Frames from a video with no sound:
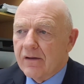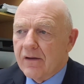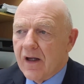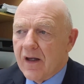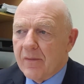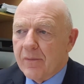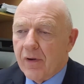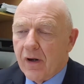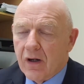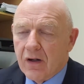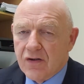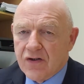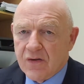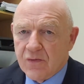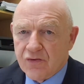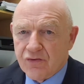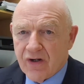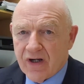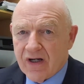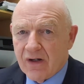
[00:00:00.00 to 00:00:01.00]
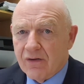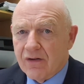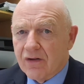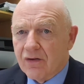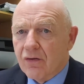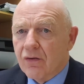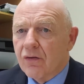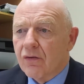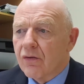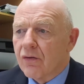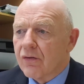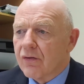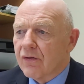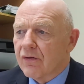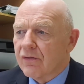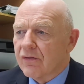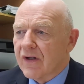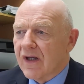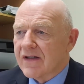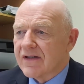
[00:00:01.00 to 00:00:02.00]
apology was read out in court
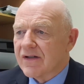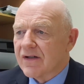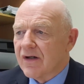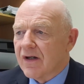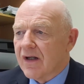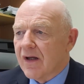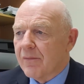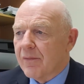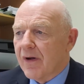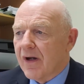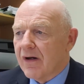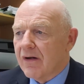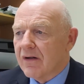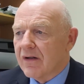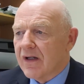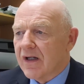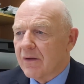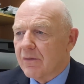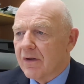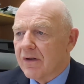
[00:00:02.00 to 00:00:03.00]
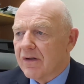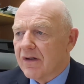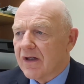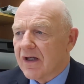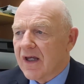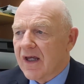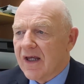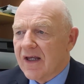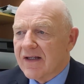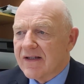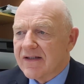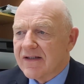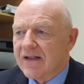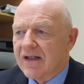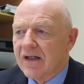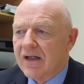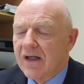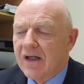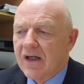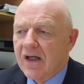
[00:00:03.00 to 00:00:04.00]
yesterday, apparently, when
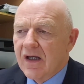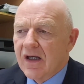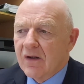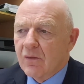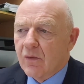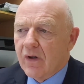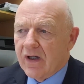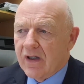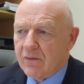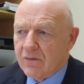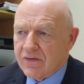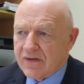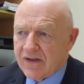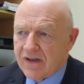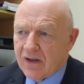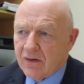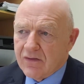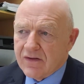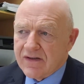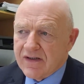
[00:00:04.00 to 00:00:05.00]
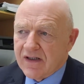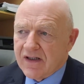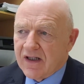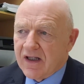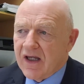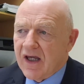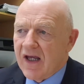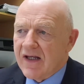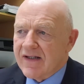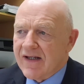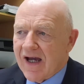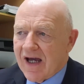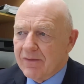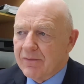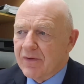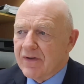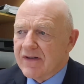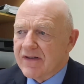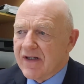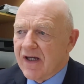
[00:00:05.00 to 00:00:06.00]
it was announced that the case had
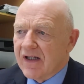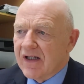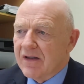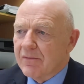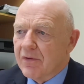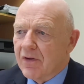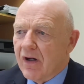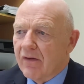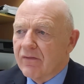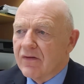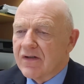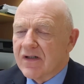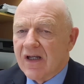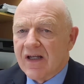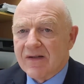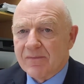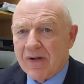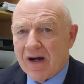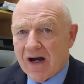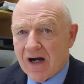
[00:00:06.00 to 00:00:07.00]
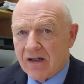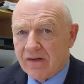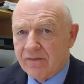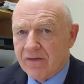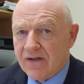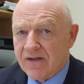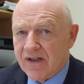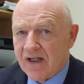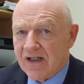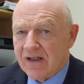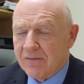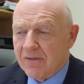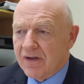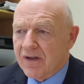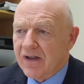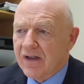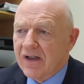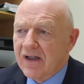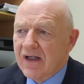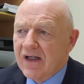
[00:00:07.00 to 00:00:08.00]
been settled. But obviously as part of the
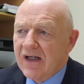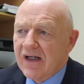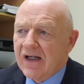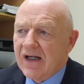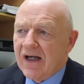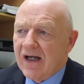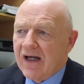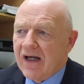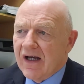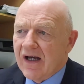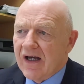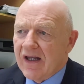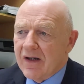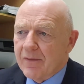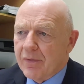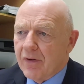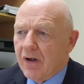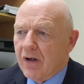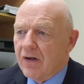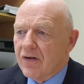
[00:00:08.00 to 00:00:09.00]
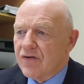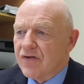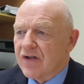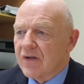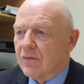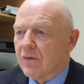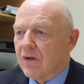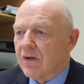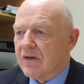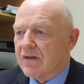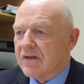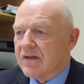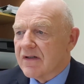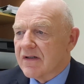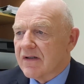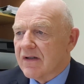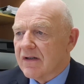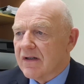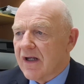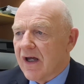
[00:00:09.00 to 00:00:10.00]
settlement, an apology
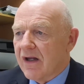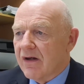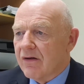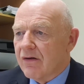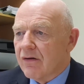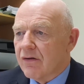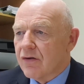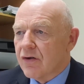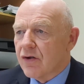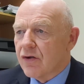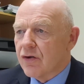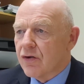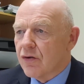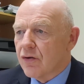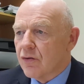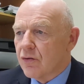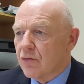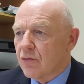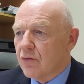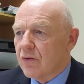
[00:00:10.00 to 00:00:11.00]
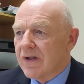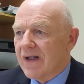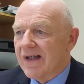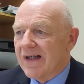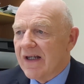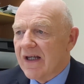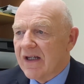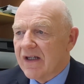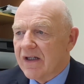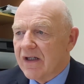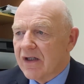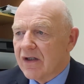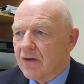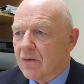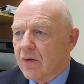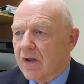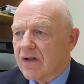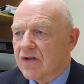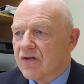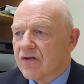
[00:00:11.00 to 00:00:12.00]
was tendered to the lady in
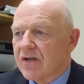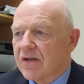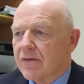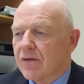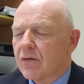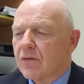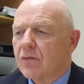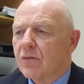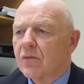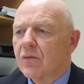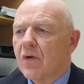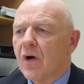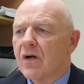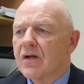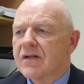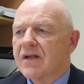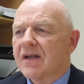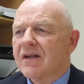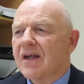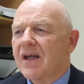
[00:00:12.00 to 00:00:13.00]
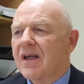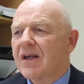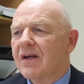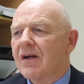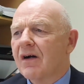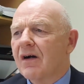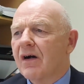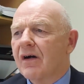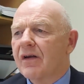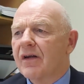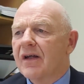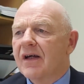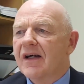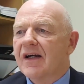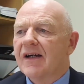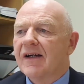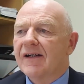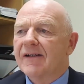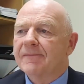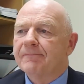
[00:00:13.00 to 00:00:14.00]
question, who was, I think, on
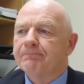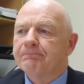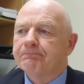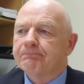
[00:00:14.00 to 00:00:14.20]
a